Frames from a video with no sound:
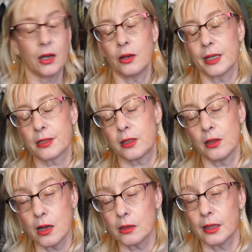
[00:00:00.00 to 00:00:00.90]
uh, it's
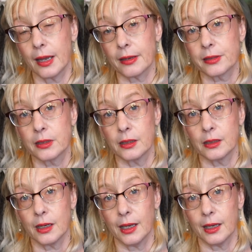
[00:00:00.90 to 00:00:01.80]
long
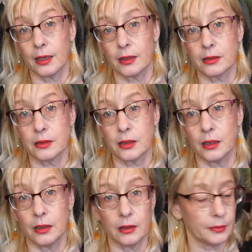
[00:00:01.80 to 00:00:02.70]
lasting and
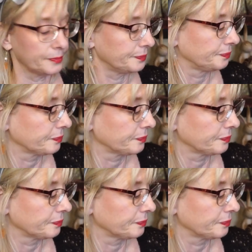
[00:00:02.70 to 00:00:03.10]
um,